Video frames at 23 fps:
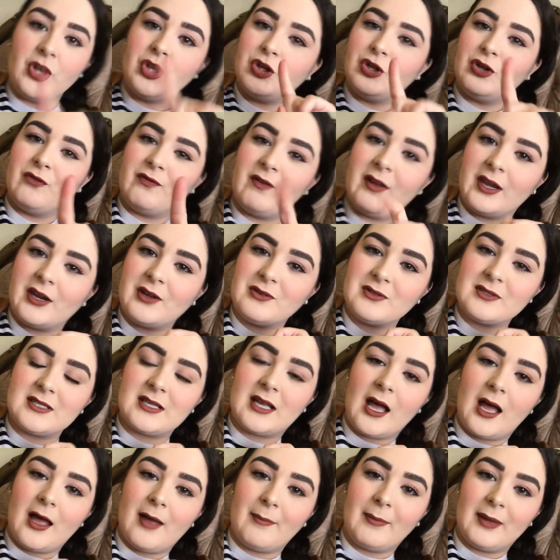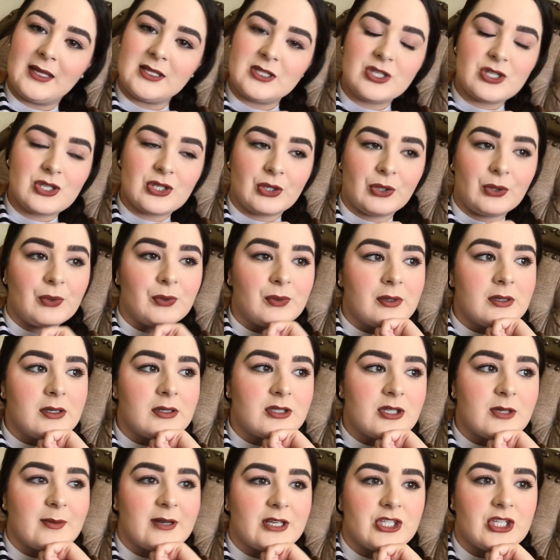new videos coming soon
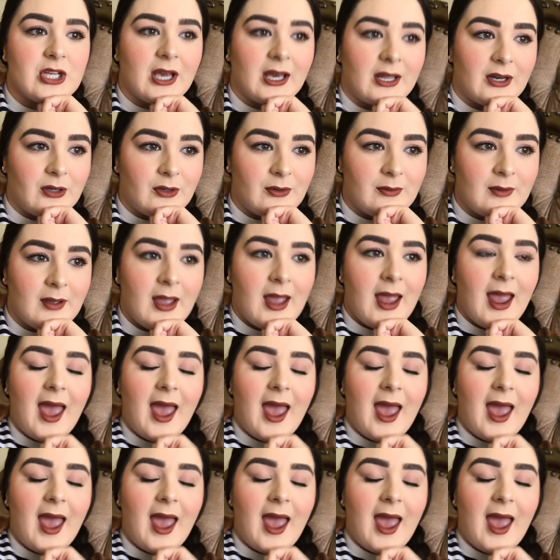to my channel,